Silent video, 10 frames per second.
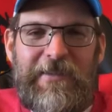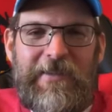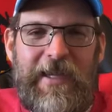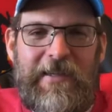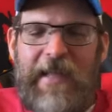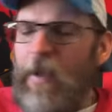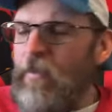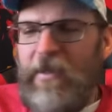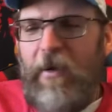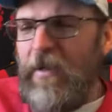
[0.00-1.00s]
things like
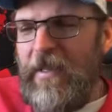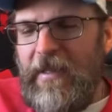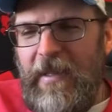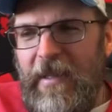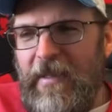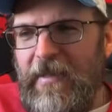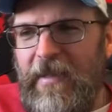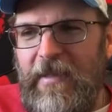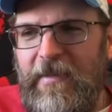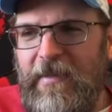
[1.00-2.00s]
that, but no,
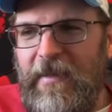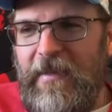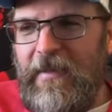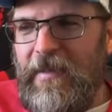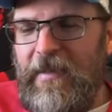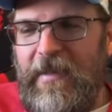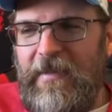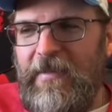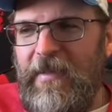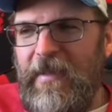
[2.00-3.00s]

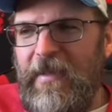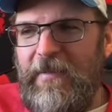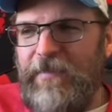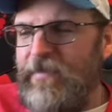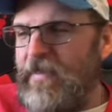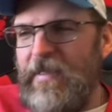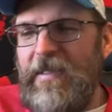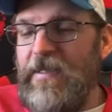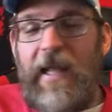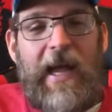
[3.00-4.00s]
it's,
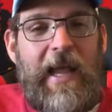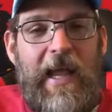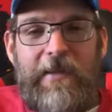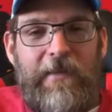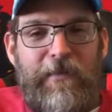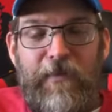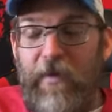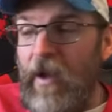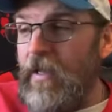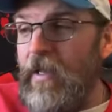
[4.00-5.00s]
listen, I had
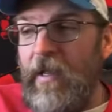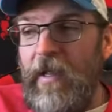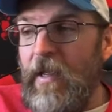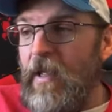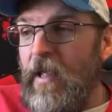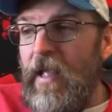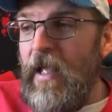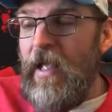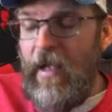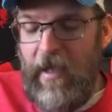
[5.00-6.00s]
fun,
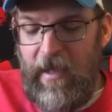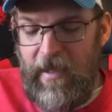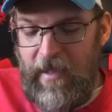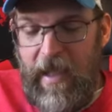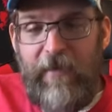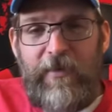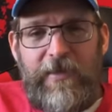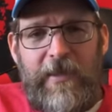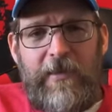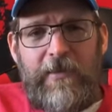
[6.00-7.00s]

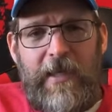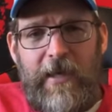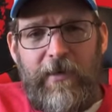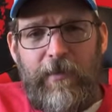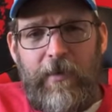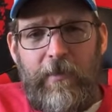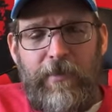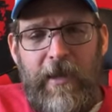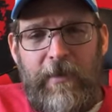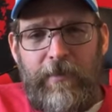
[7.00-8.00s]
every single day of
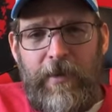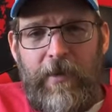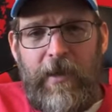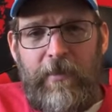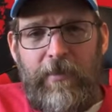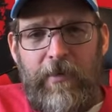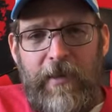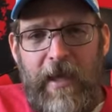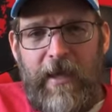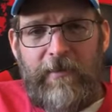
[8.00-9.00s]
playing Bill on
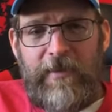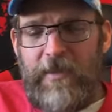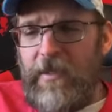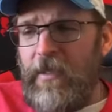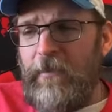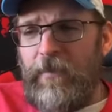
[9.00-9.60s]
both games.